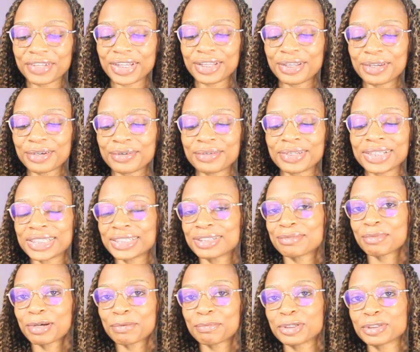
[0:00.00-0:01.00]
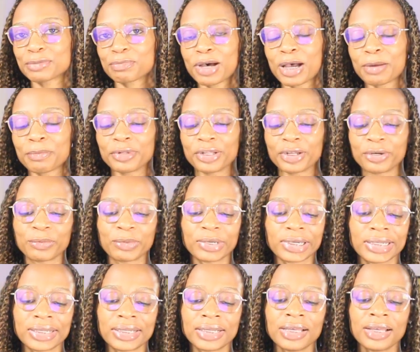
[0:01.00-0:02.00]
video is my most popular
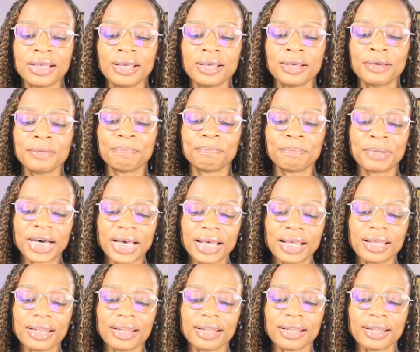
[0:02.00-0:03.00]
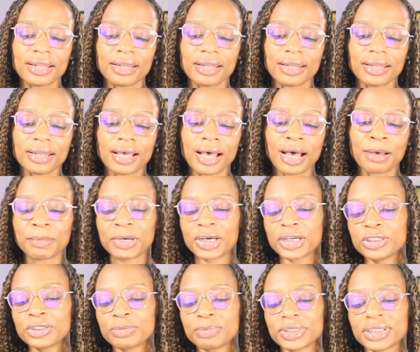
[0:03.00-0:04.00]
one, but I'm
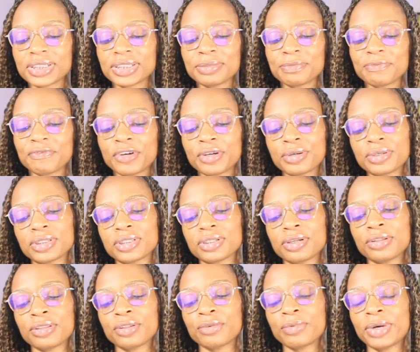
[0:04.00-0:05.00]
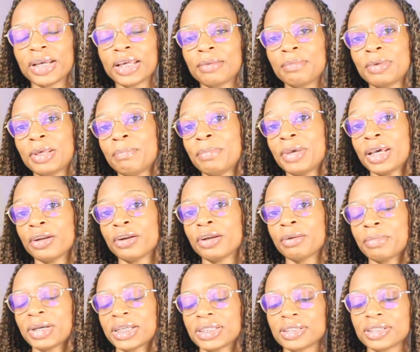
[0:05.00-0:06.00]
100% focused on the web and
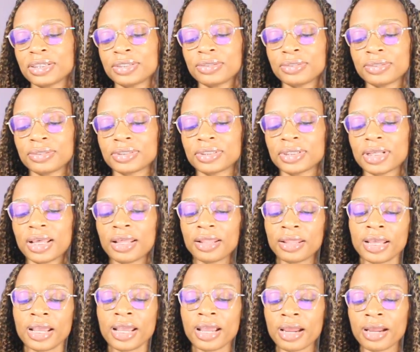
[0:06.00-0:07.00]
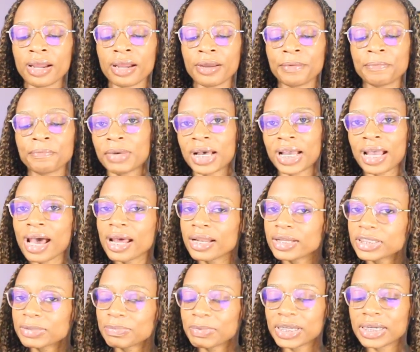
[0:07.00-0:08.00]
bettering my skills there. I got
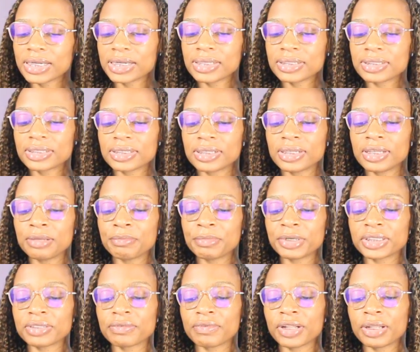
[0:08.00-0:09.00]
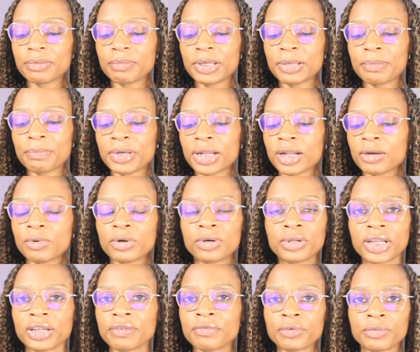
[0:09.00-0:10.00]
experience in email development, but I
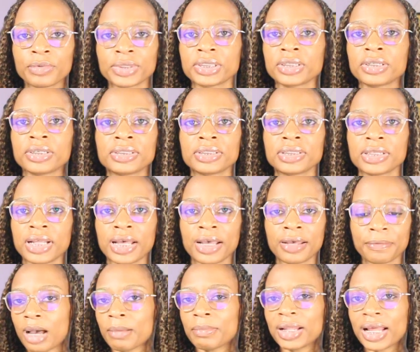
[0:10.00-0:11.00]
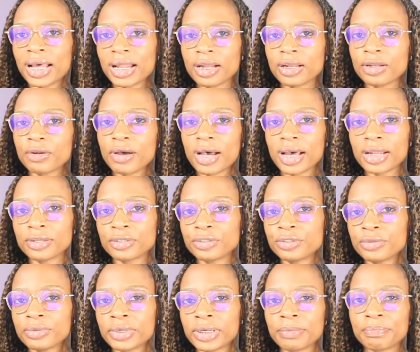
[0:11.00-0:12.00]
won't ever return to that. I'm glad I know how to
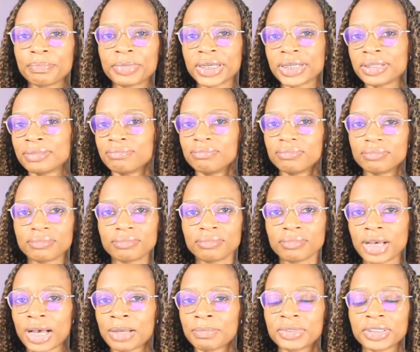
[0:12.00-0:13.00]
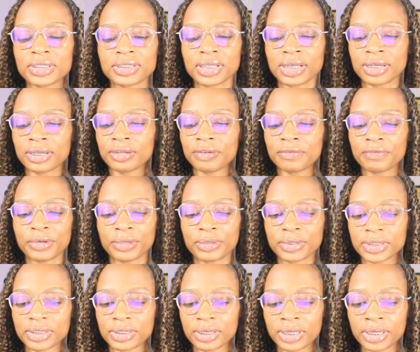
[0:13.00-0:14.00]
do it, but I'm just not gonna
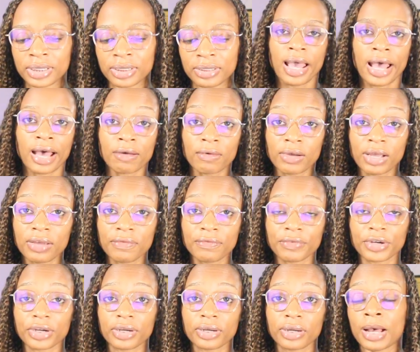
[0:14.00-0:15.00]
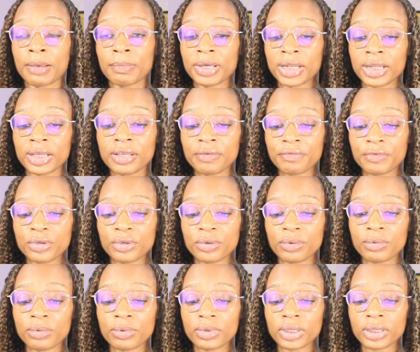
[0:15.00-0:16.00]
focus on it. However, I'm gonna give
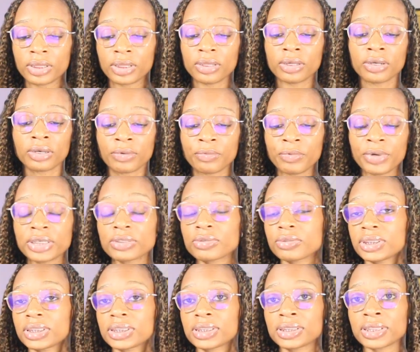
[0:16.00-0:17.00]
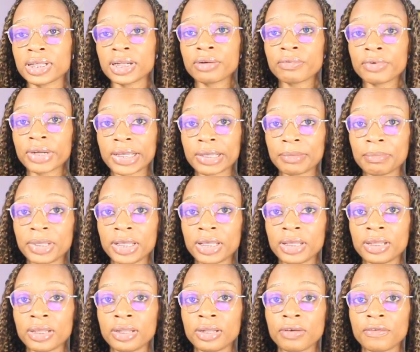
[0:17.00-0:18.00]
you the resources that I
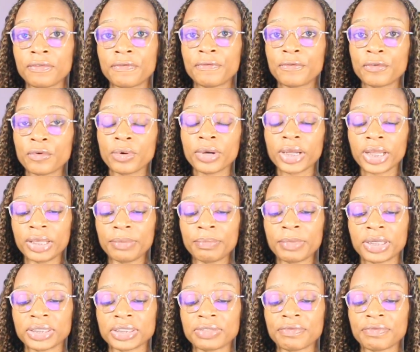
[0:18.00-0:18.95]
recommend for email